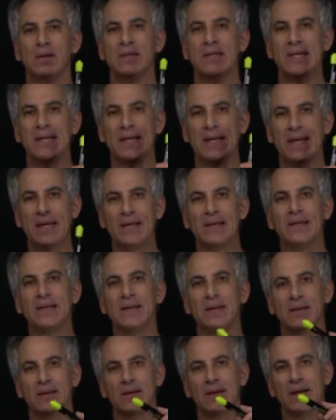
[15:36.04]
The
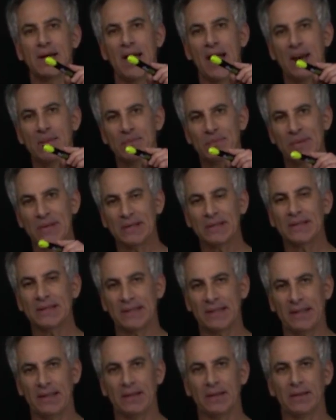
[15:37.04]

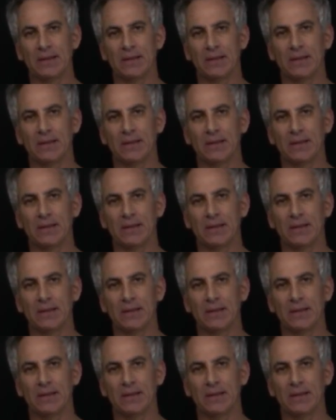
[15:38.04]
inability